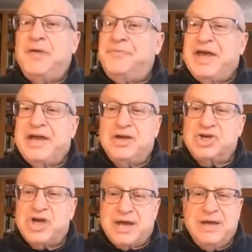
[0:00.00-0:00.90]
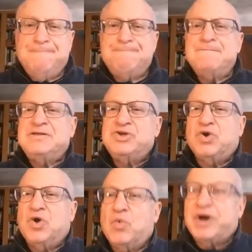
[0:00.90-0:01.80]
Thank you, Jackie. Is it
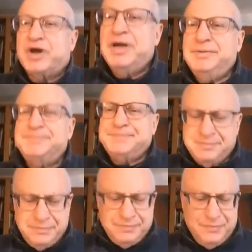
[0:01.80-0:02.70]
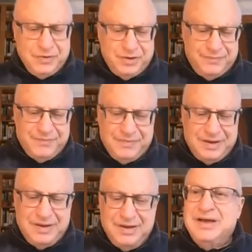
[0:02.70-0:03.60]
all working? Good,
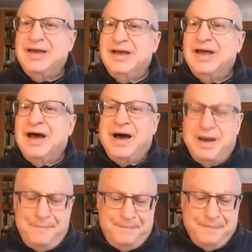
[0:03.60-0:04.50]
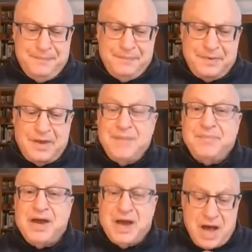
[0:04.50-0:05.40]
okay. I'm
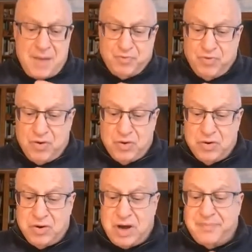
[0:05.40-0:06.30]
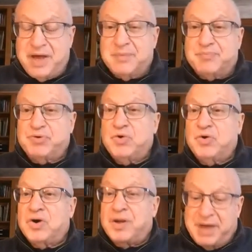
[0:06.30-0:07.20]
not a hop grower, I'm not a
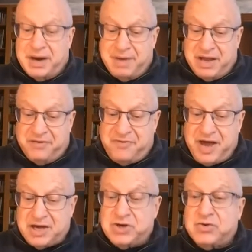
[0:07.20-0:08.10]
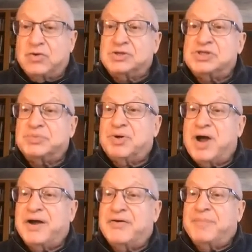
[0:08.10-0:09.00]
brewer, I'm not a manufacturer or a
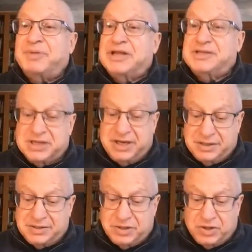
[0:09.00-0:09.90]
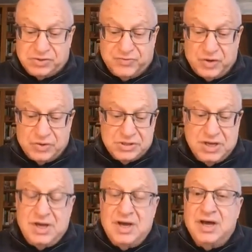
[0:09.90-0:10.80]
supplier. I've been listening to those folks,
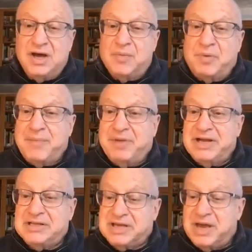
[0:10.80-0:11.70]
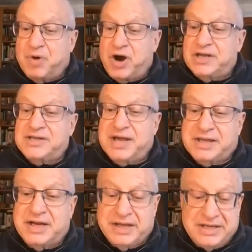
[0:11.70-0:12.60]
but I'm a landscape architect
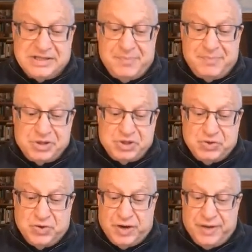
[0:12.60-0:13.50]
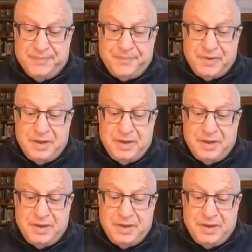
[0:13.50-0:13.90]
and a landscape historian.